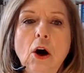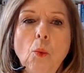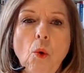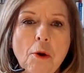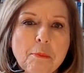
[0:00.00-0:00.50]

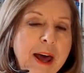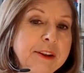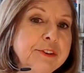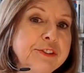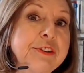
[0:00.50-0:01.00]
What
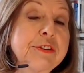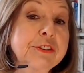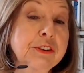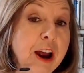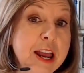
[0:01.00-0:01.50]
matters to this
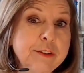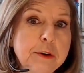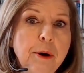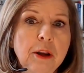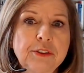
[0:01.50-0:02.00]
craven
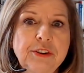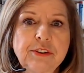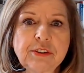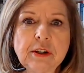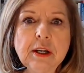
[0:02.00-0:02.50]

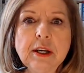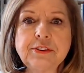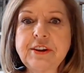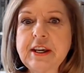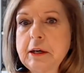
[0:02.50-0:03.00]
politician
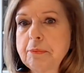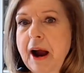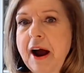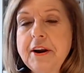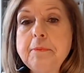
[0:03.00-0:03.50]
seeking
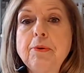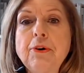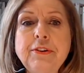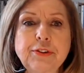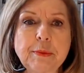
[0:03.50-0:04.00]
brownie
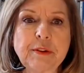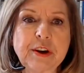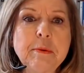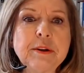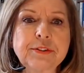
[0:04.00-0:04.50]
points from the
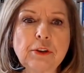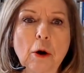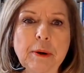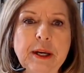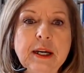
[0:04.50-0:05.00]
feminist
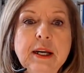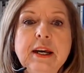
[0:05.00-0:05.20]
lobby